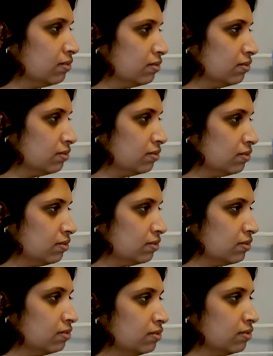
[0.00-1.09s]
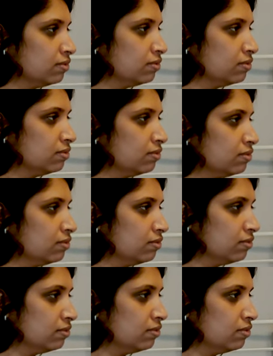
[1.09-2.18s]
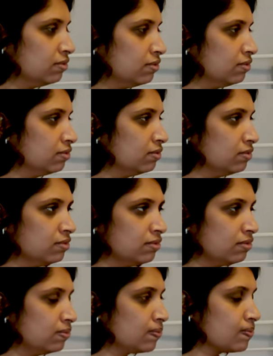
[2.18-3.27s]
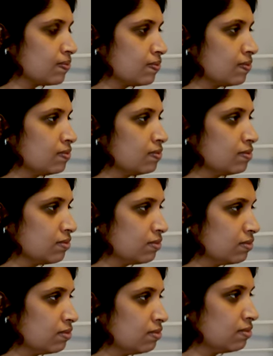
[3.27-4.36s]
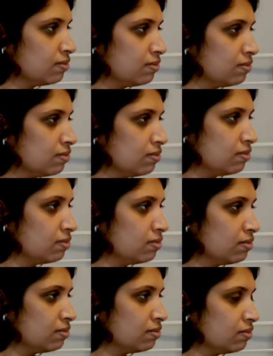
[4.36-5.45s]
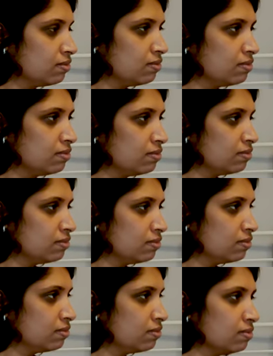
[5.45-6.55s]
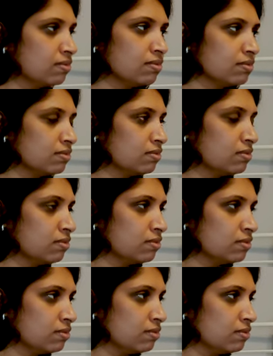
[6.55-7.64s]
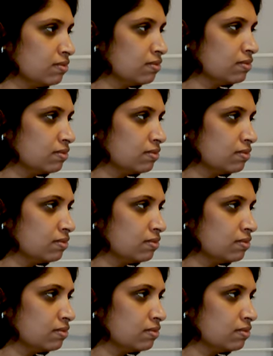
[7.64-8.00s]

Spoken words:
[no speech]